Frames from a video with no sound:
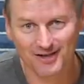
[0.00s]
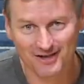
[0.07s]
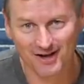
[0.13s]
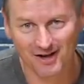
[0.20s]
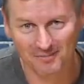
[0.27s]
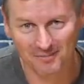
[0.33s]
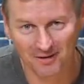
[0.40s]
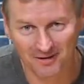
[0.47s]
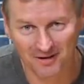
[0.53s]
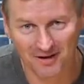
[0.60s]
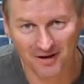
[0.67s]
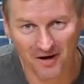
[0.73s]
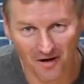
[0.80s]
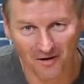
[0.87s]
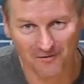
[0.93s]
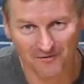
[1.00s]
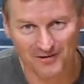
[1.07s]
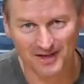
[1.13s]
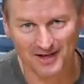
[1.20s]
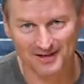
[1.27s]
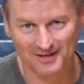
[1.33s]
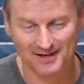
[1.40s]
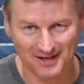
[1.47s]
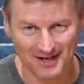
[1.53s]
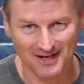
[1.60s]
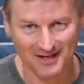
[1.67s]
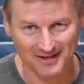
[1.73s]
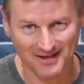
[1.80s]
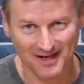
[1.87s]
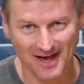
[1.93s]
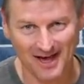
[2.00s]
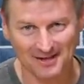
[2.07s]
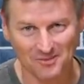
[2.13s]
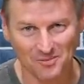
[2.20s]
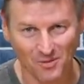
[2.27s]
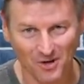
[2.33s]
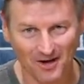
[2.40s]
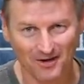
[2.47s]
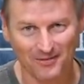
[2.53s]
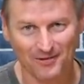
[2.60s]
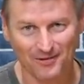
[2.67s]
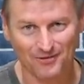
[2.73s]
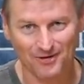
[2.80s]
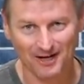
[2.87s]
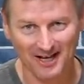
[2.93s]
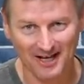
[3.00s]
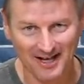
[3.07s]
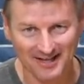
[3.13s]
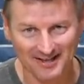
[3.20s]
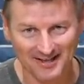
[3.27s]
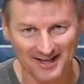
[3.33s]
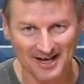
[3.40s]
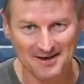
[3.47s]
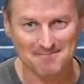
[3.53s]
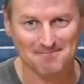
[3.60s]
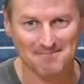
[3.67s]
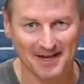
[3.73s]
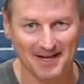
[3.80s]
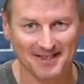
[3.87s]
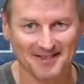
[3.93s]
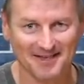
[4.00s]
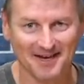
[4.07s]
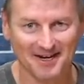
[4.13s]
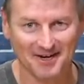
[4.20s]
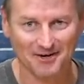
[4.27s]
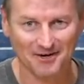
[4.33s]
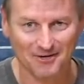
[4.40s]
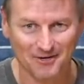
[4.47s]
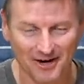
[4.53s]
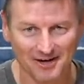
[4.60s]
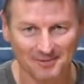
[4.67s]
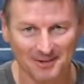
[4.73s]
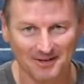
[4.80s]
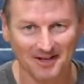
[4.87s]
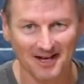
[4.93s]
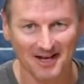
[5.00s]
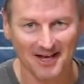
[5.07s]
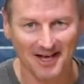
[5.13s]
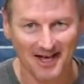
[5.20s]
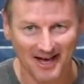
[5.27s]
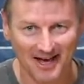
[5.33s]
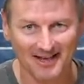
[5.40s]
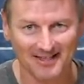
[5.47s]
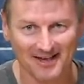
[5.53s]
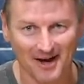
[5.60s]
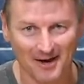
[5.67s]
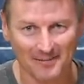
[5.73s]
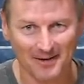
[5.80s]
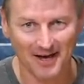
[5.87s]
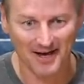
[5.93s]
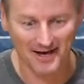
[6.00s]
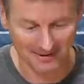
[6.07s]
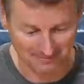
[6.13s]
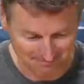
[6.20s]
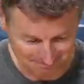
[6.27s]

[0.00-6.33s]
sample of this yeast and word on the street is it makes an incredible hazy IPA.